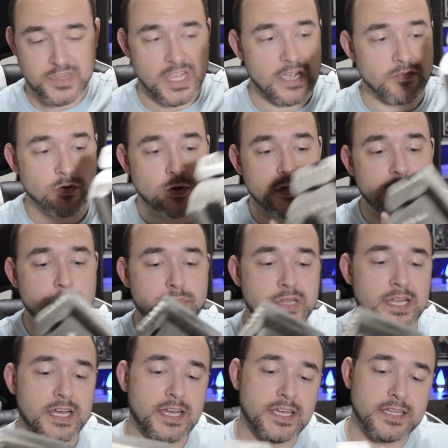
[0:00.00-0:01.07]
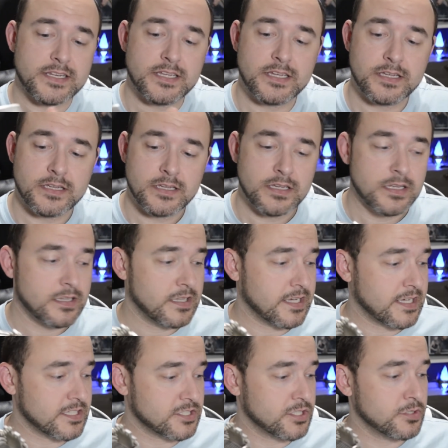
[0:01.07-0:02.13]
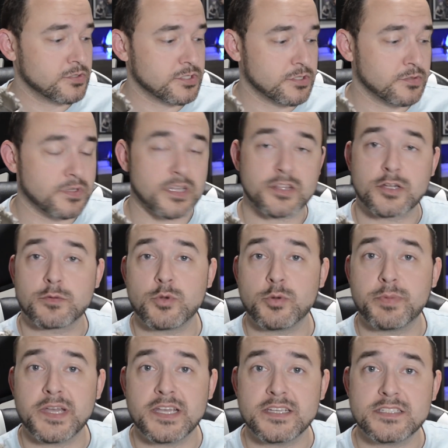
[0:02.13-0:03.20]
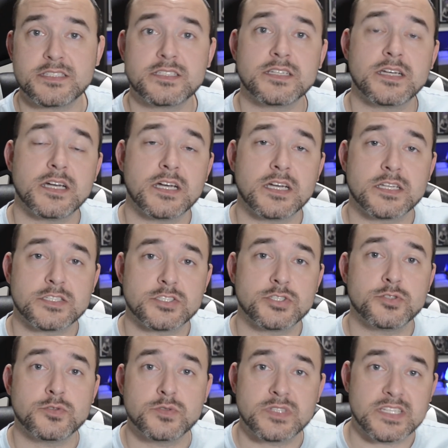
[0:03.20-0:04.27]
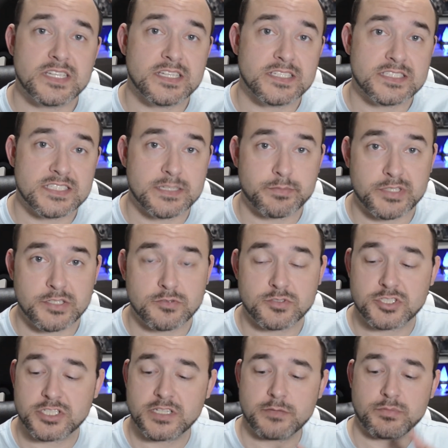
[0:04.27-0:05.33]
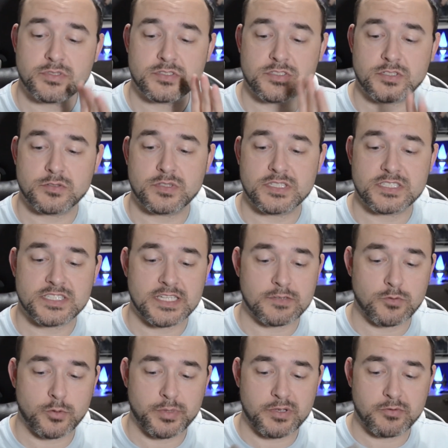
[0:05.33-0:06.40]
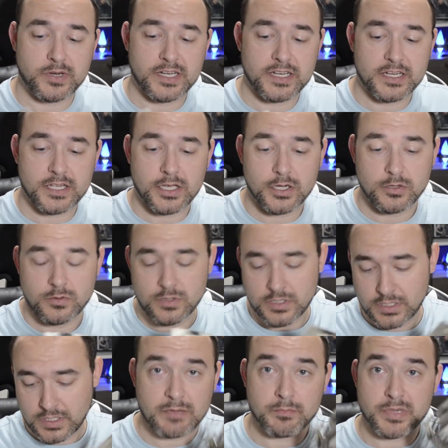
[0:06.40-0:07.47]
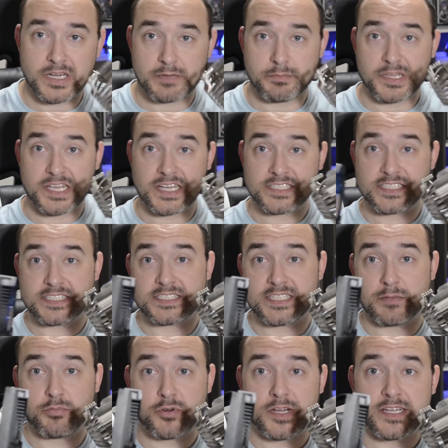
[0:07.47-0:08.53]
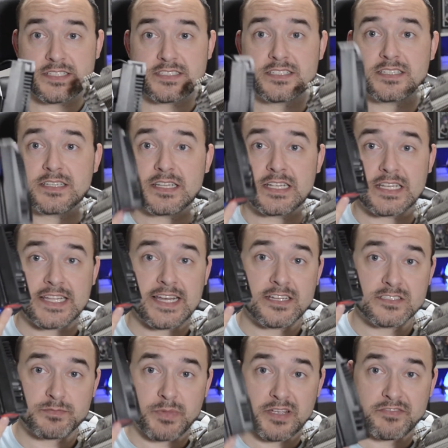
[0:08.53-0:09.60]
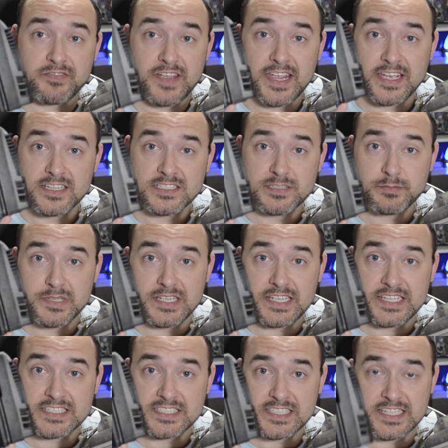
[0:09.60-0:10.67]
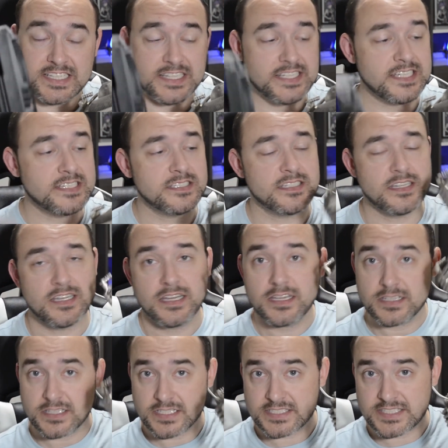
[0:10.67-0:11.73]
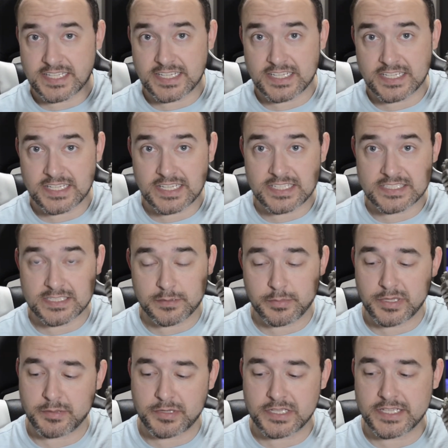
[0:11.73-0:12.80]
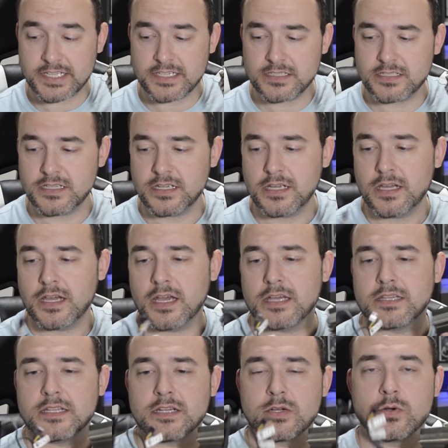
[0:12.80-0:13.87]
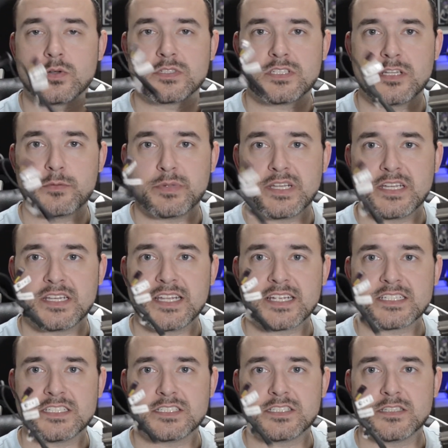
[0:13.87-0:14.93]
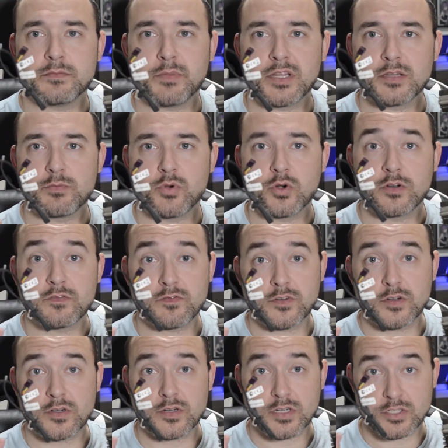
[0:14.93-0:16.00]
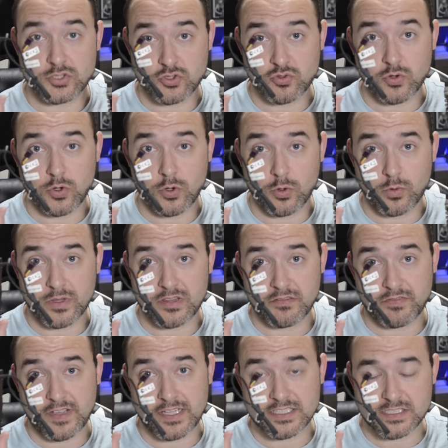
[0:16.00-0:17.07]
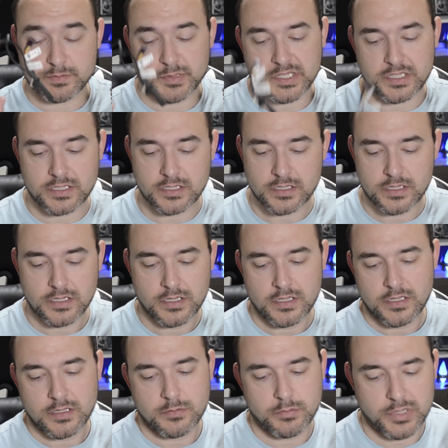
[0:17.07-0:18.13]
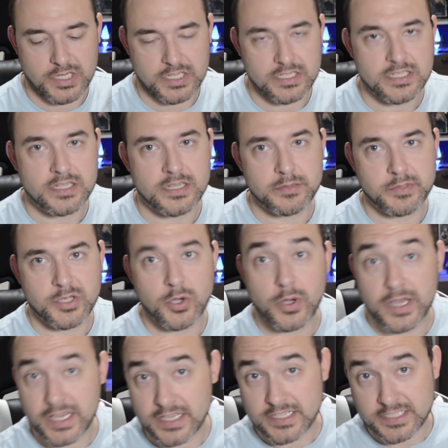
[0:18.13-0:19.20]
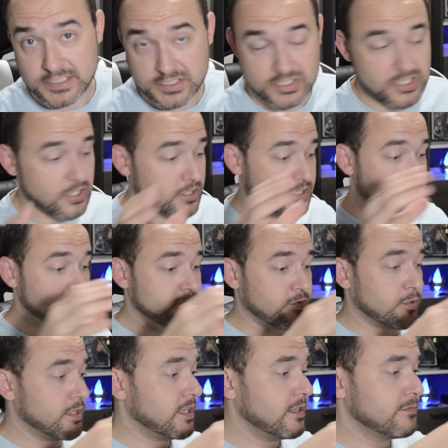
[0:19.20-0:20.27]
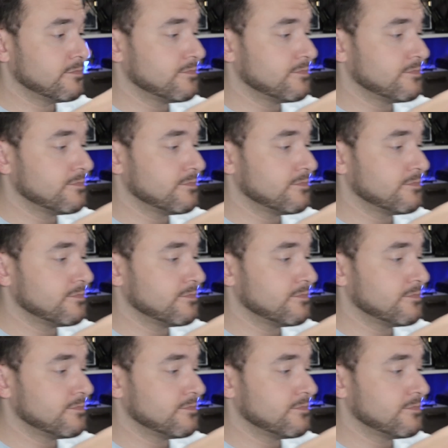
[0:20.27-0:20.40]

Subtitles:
I've already applied, like I showed you, the thermal paste to the CPU chip, so this thing will be ready to go. But because it separates, it allows my fan to be easily cleaned. This thing can easily be cleaned, and then of course it'll be connected to the motherboard for control with the fan speed. But let me go ahead and install this for you.